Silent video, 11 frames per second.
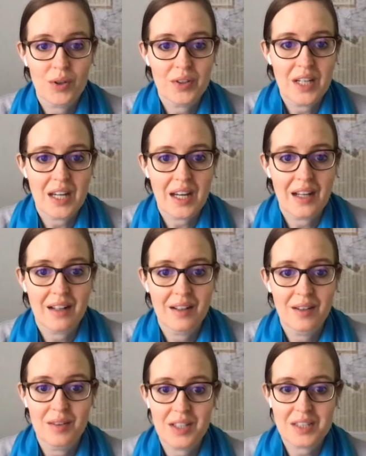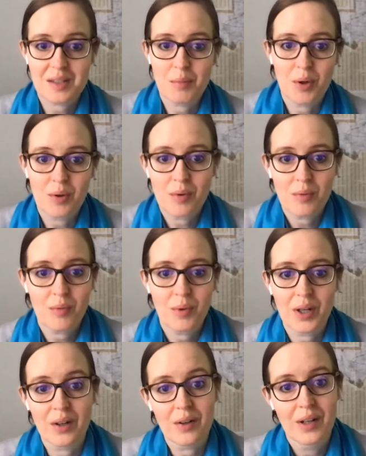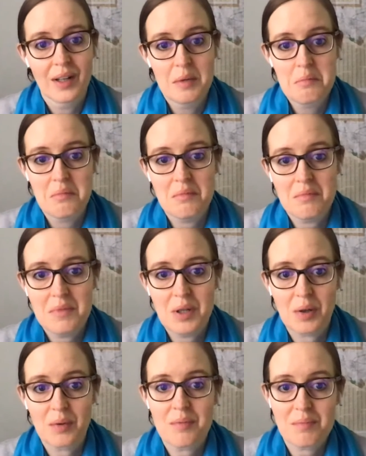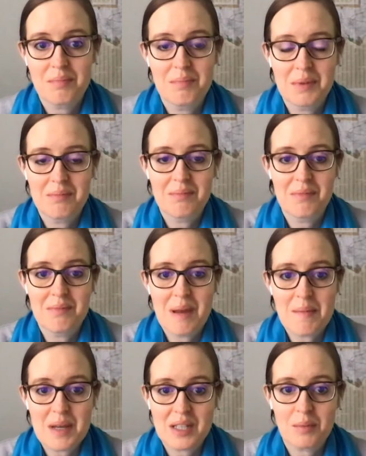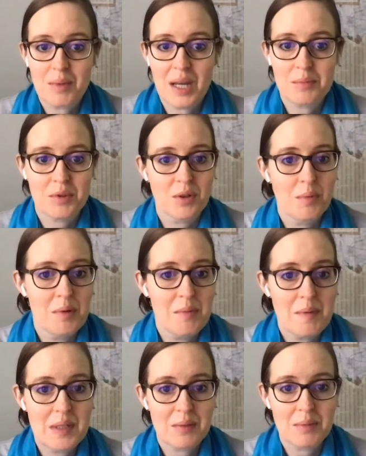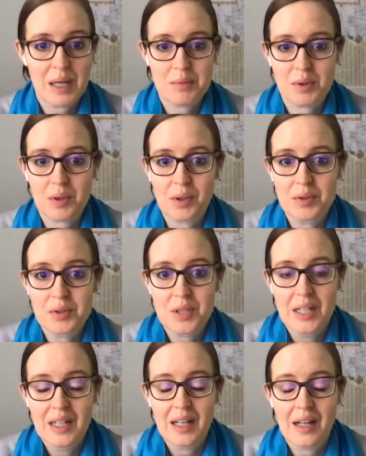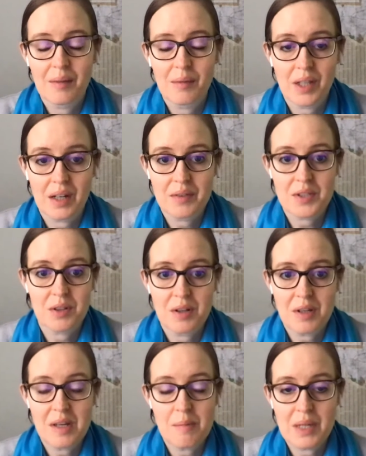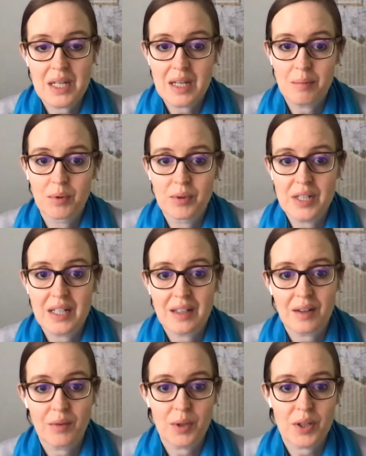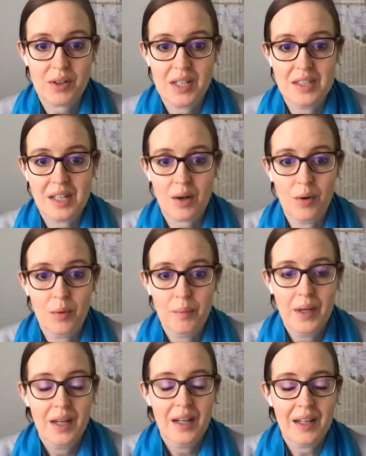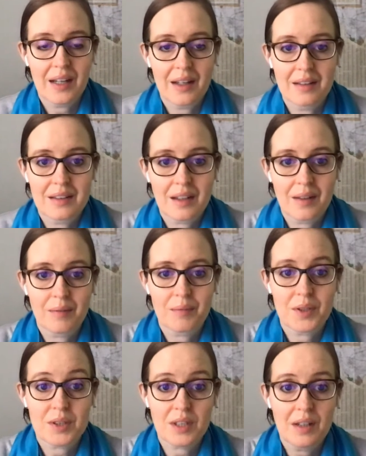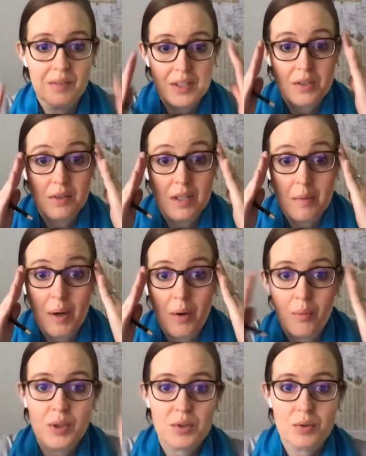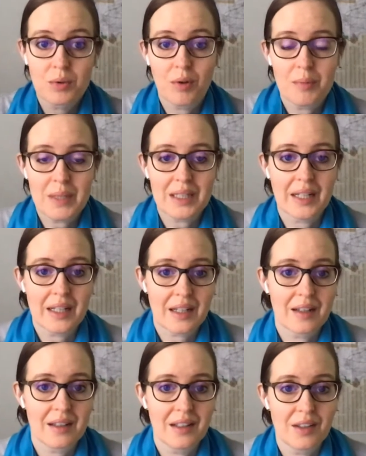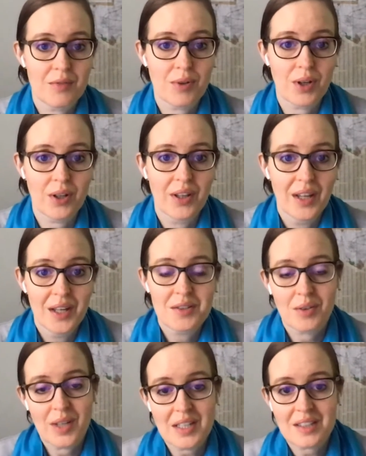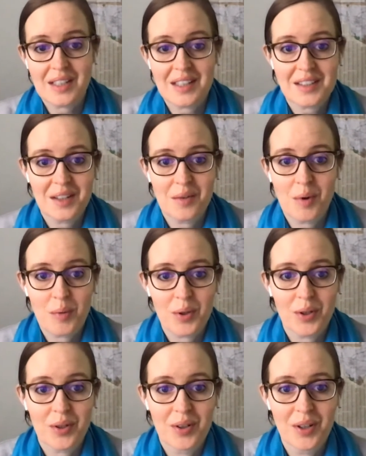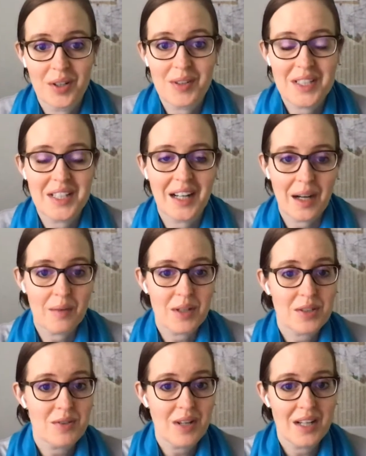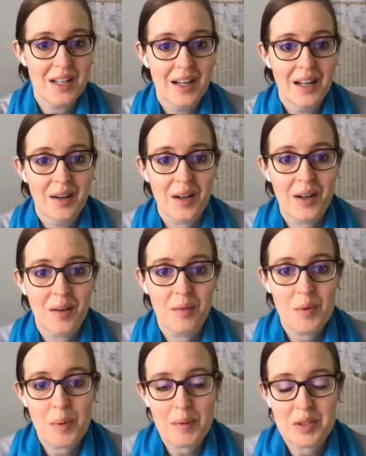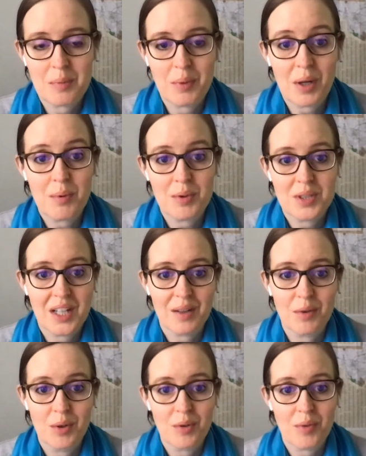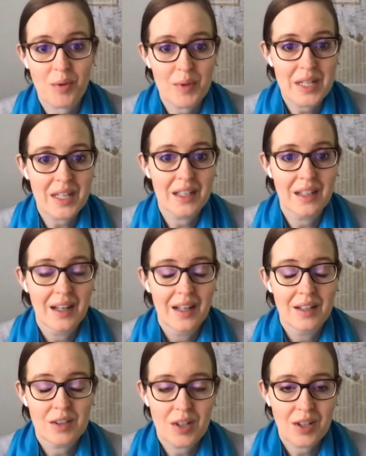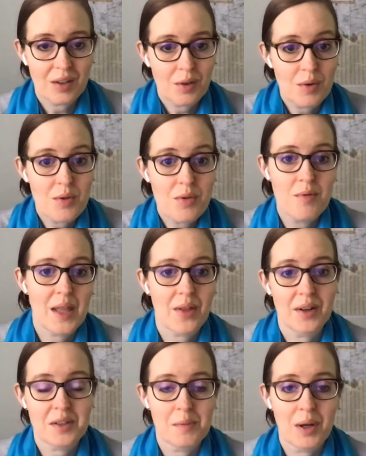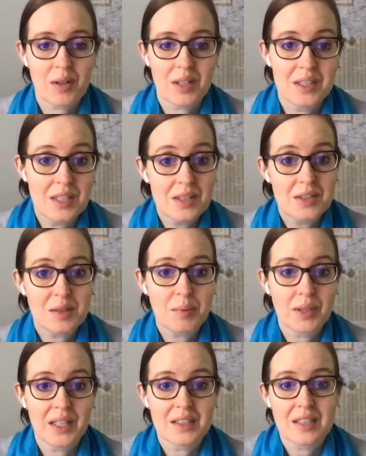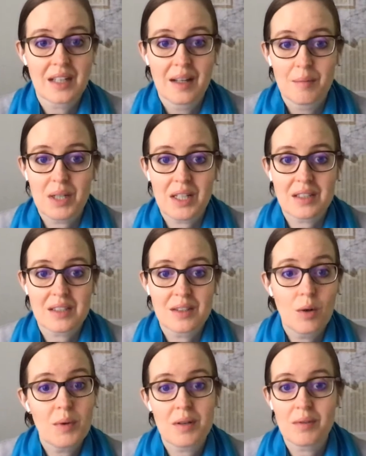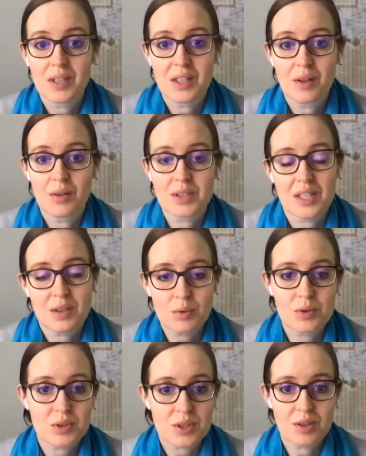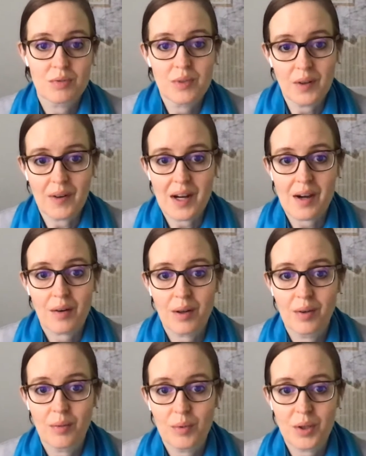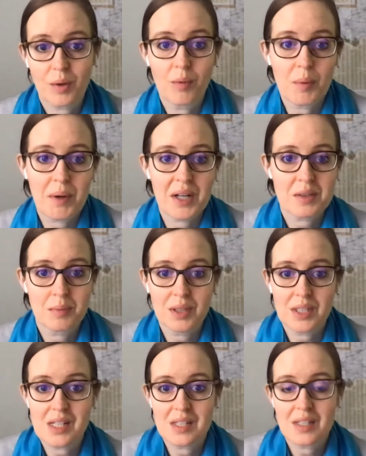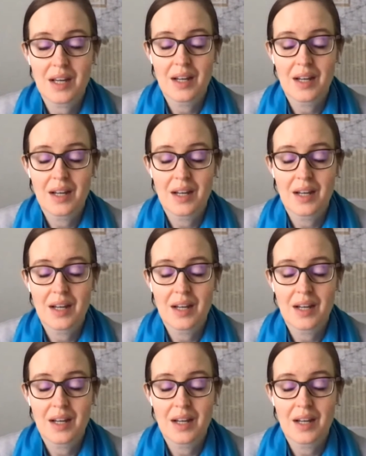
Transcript: looking at a summer where, you know, maybe some camps are open, maybe some camps are closed. A lot of us are going to keep learning with our kids at home, and there's a lot of uncertainty about what school will be like in the fall. So that's kind of what we're addressing. Yesterday, we published a blog post that I wrote over the weekend, kind of going through my thoughts about contingency plans because nobody really knows. As schools are still figuring out, what possibilities